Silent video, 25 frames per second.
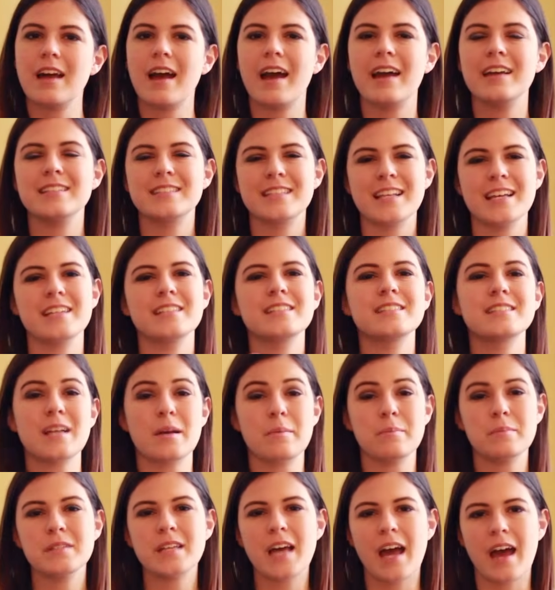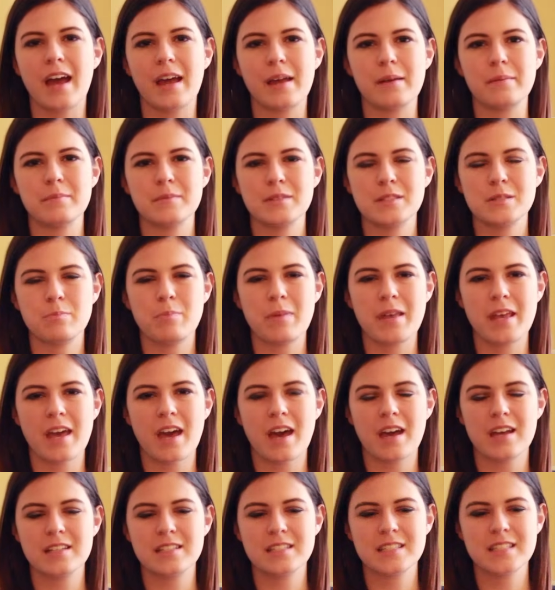I say sometimes
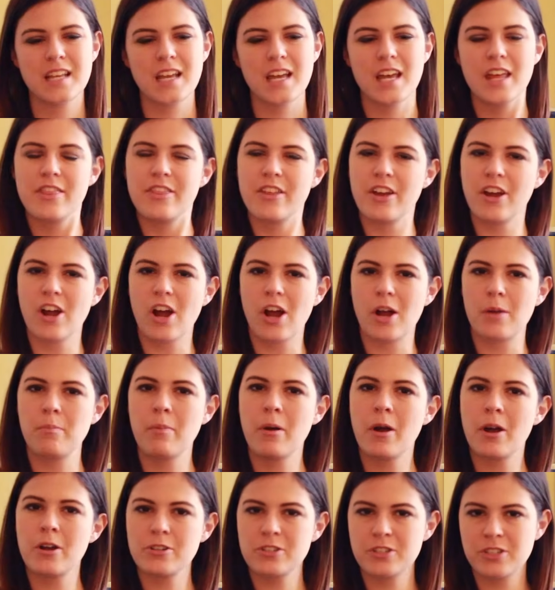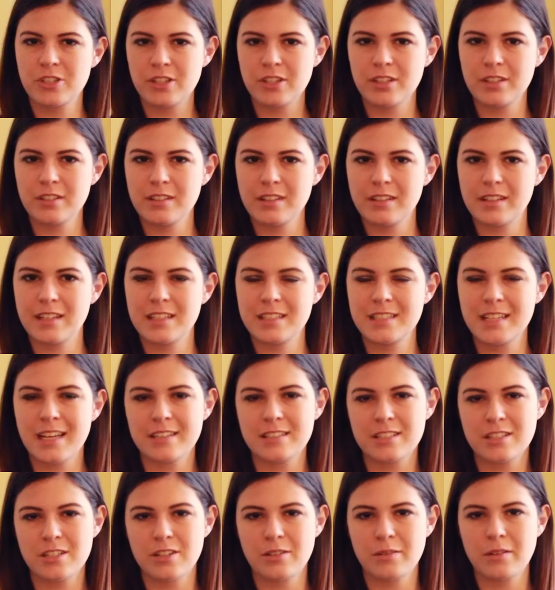because there are partial
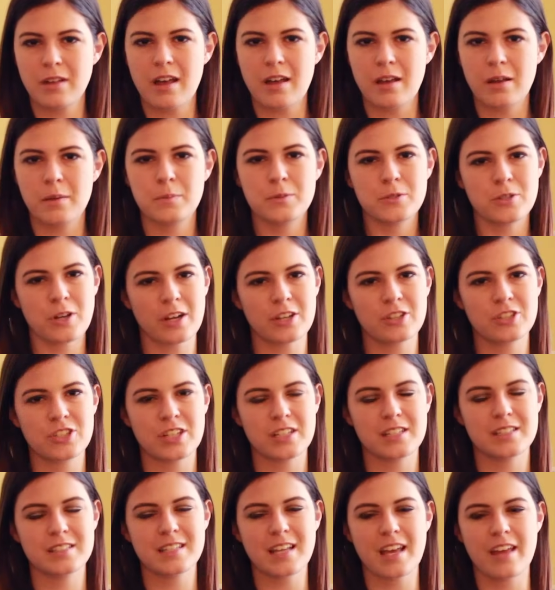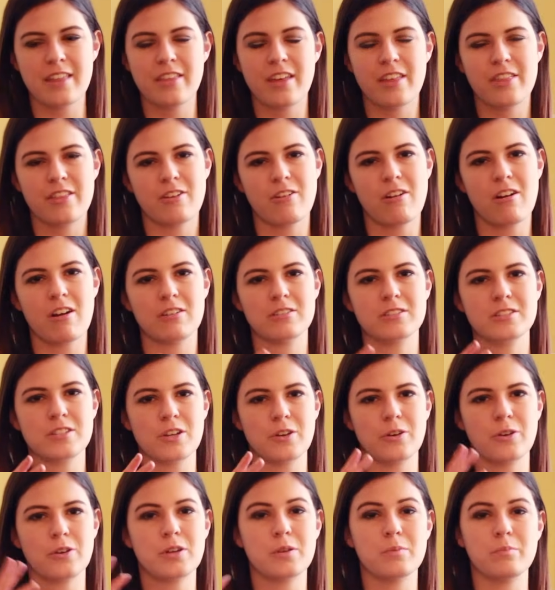intestinal obstructions and then there are
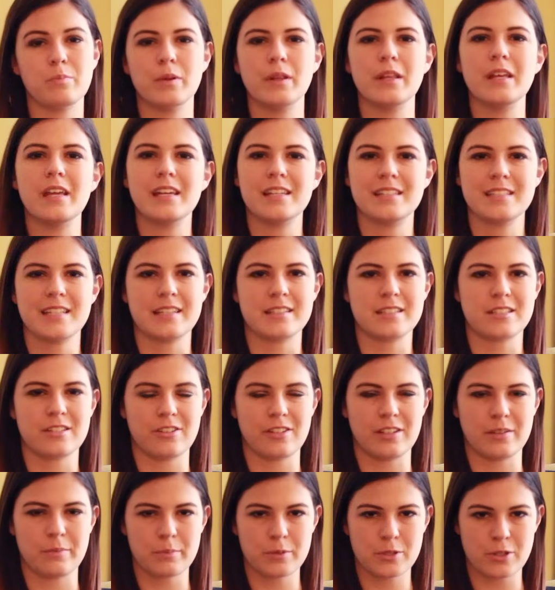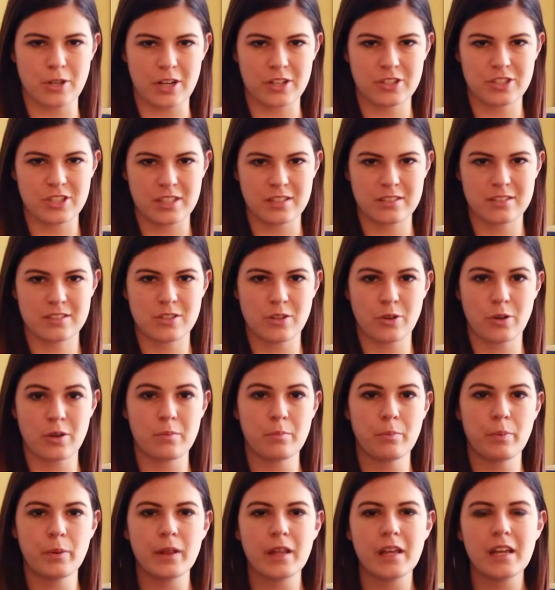also complete intestinal obstructions. So
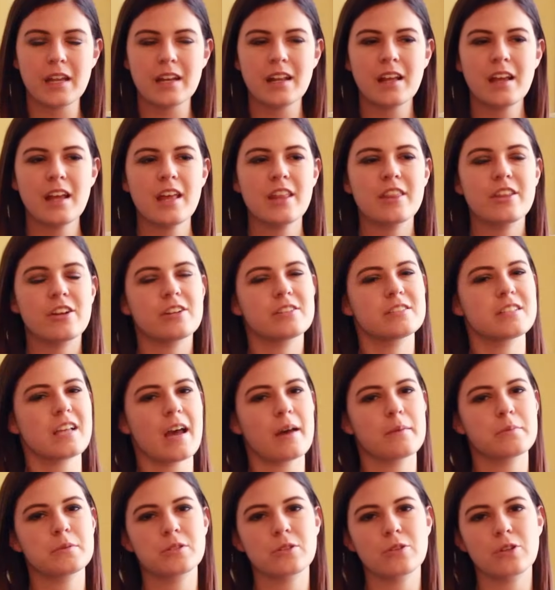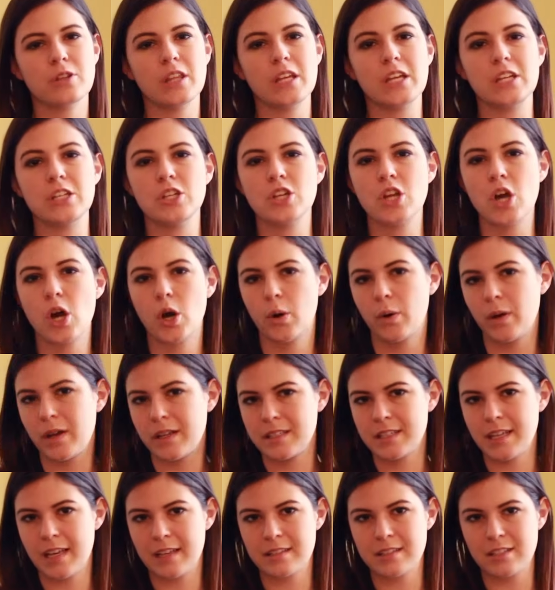complete, there is absolutely no
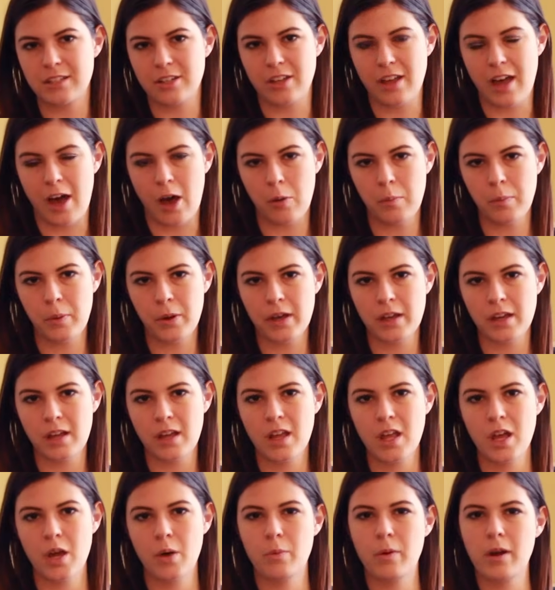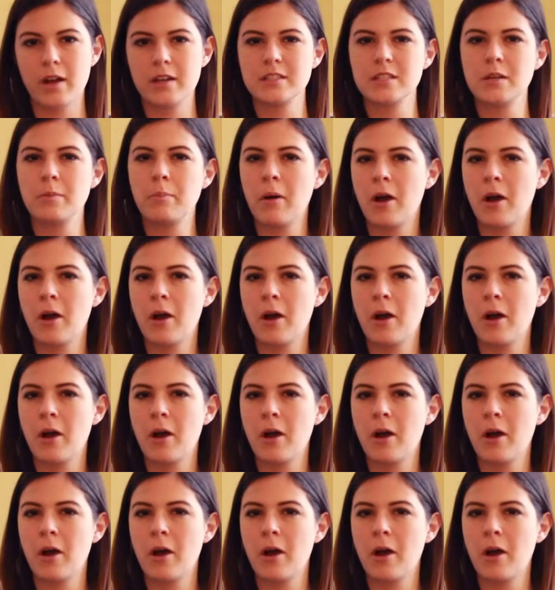intestinal output, whereas a